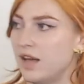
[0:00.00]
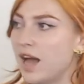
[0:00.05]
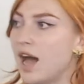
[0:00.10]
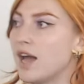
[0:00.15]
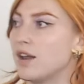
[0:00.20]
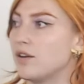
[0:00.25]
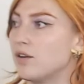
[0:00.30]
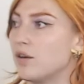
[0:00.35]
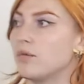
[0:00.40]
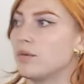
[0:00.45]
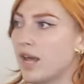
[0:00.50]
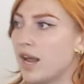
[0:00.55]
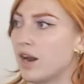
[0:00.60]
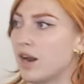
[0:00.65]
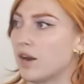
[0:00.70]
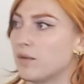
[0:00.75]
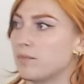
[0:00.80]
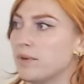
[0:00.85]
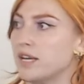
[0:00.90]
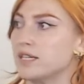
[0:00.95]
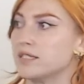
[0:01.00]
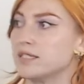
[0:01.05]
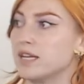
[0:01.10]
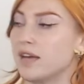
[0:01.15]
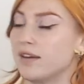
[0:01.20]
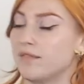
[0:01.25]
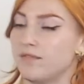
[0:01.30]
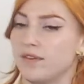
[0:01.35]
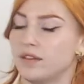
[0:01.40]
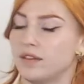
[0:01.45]
I don't care, because
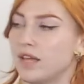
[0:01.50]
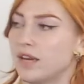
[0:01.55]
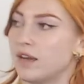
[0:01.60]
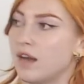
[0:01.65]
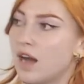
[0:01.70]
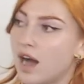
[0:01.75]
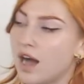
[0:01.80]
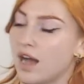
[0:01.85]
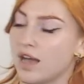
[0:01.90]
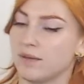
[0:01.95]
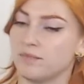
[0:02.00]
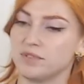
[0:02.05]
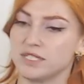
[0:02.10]
I feel like I'm